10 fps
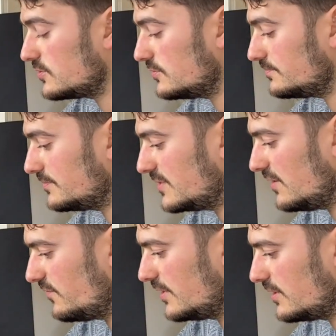So
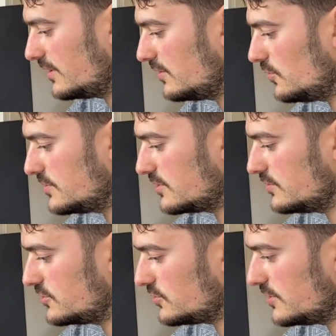definitely always a
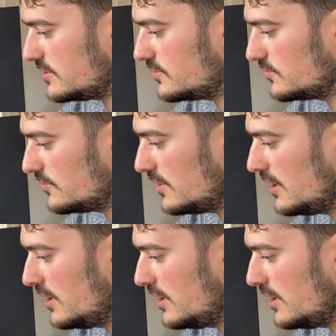good choice to